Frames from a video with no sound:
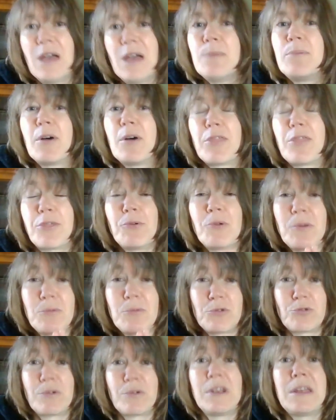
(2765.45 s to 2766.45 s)
But I thought it
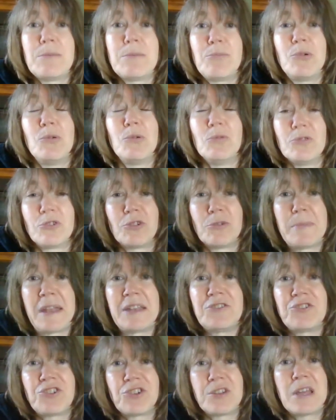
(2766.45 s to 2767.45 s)
was really important to
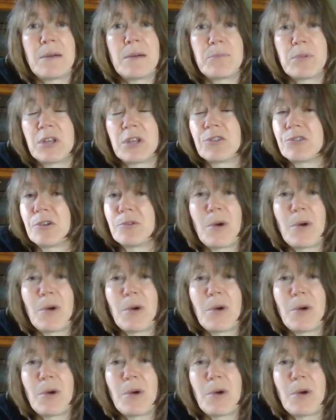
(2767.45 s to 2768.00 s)
mention that because